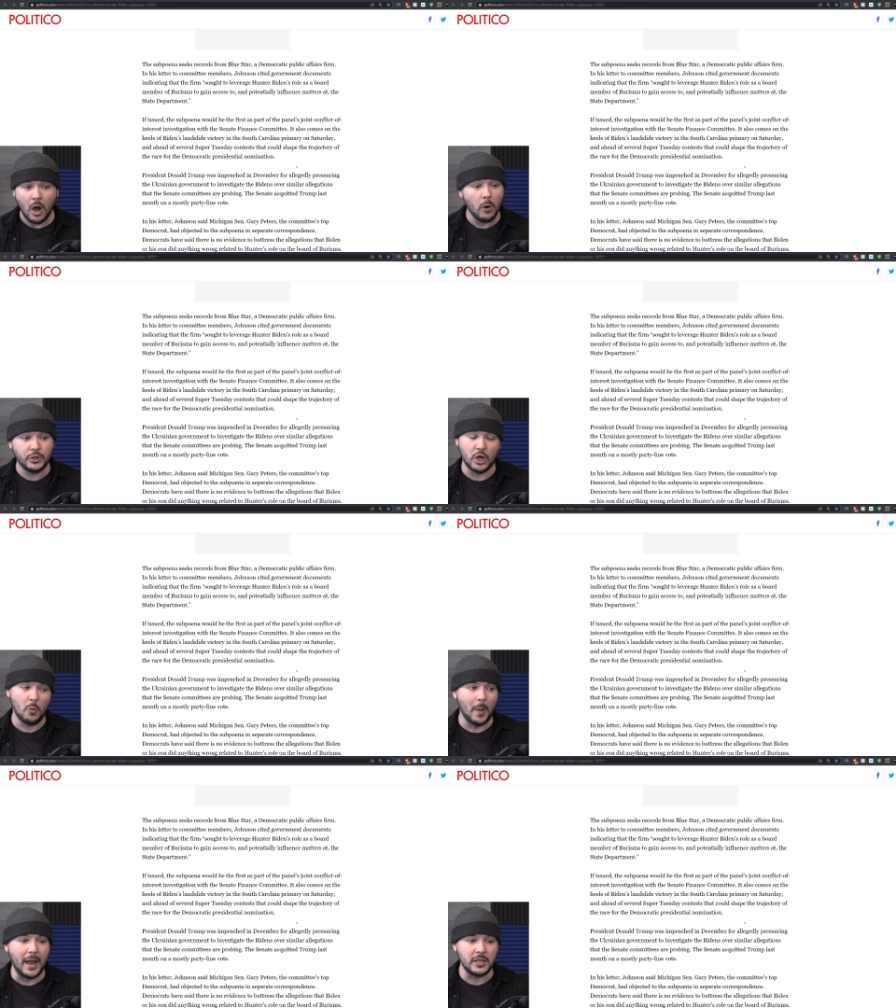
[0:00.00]
Oh, Joe
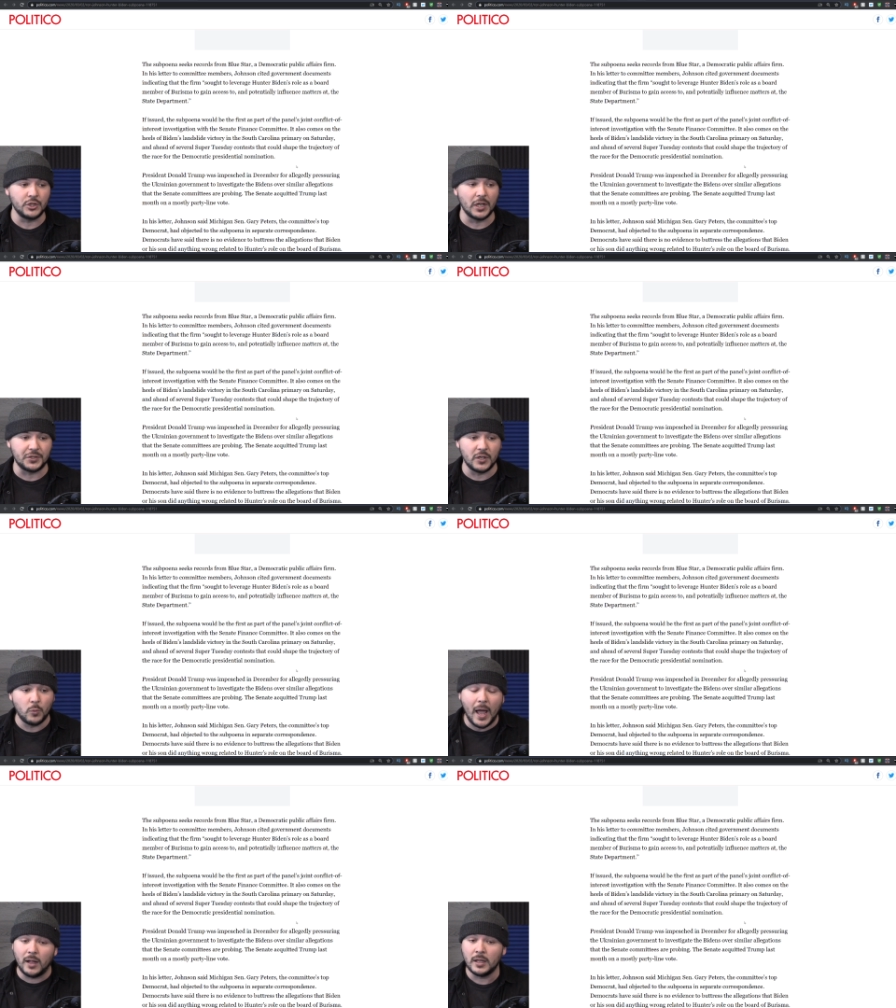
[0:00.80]
Biden just did
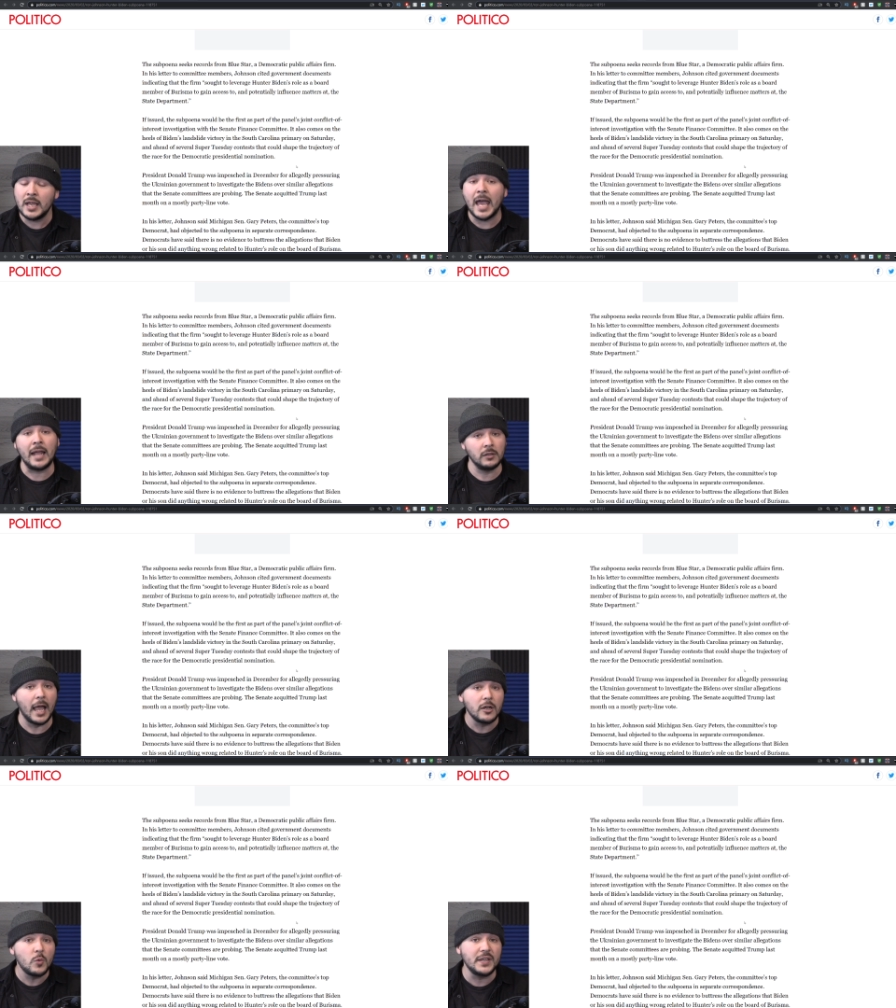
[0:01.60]
well. And
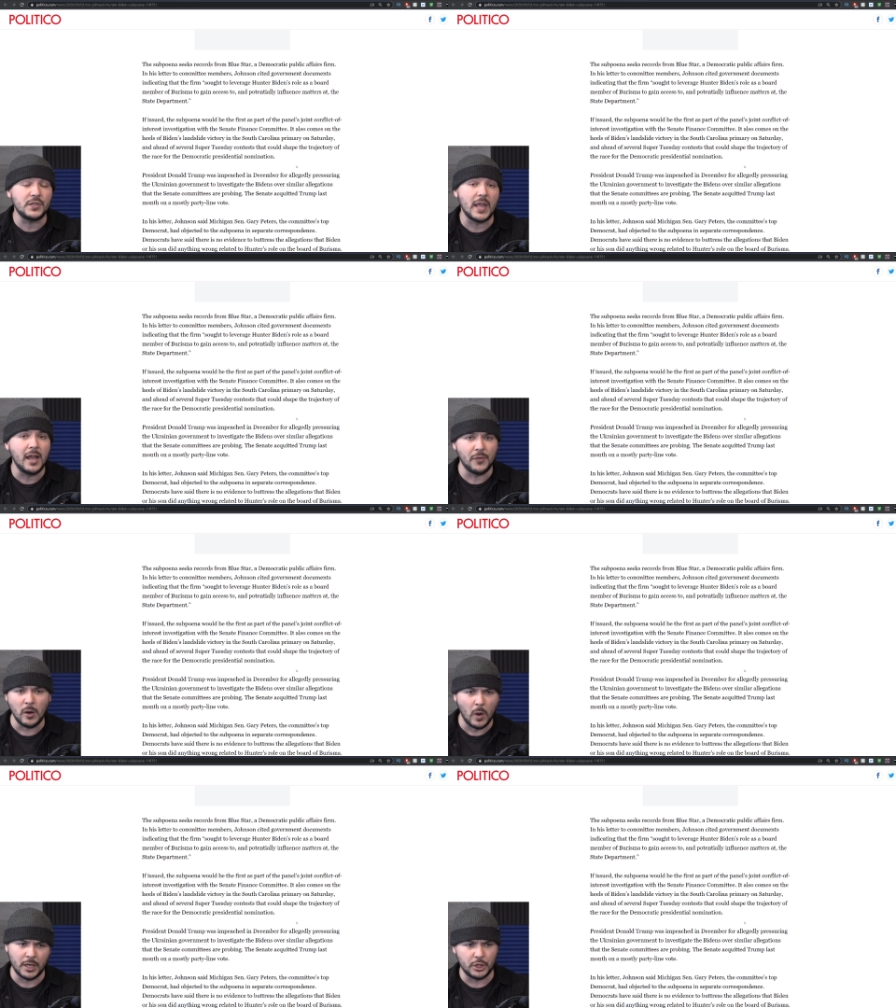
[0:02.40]
like we said, they
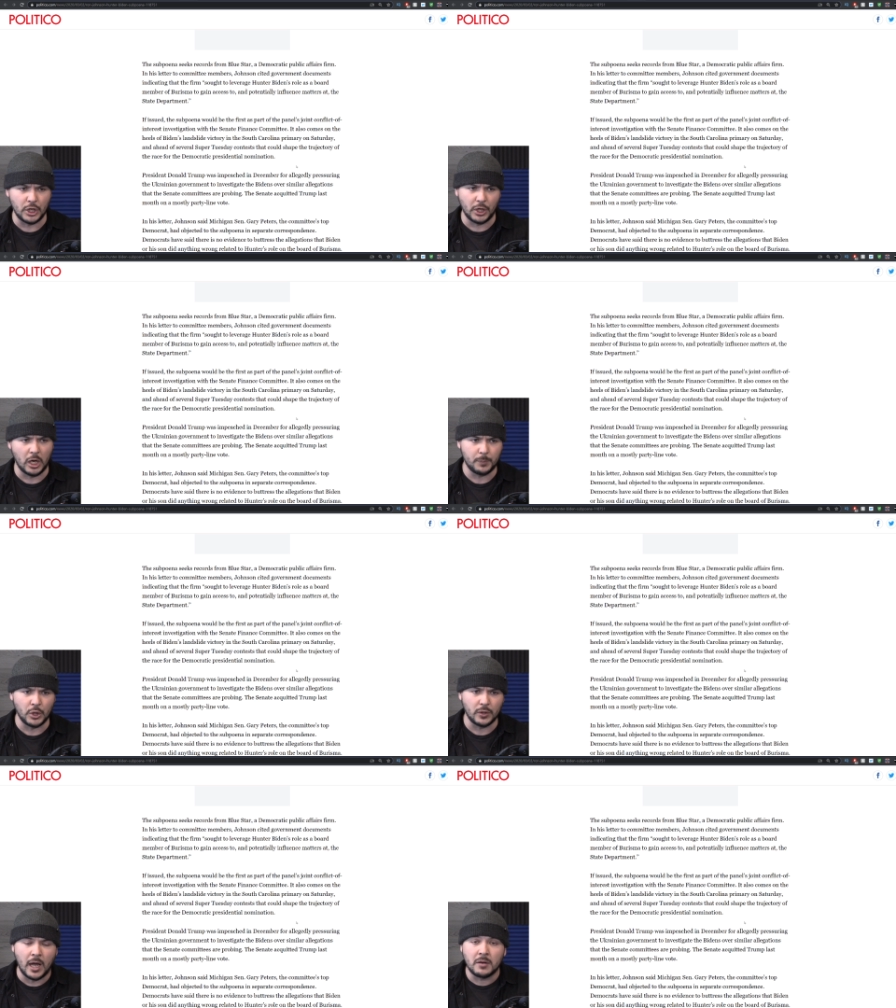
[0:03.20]
want to dig up
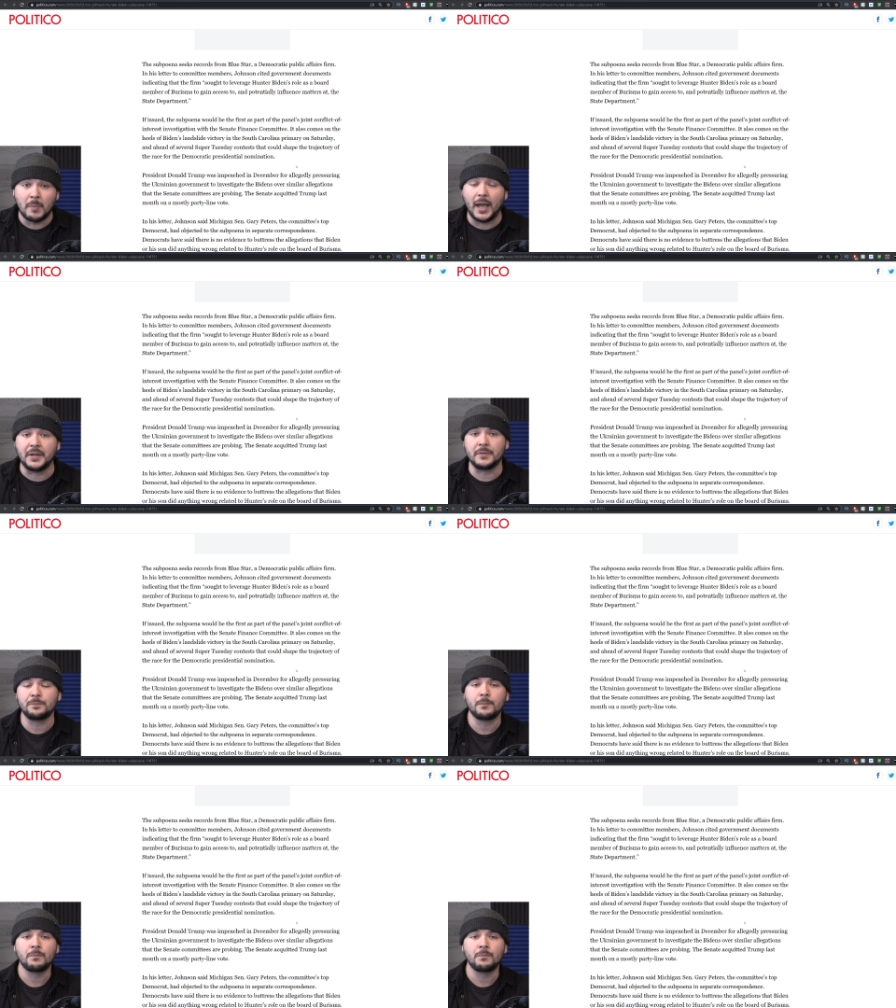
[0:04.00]
dirt on Biden.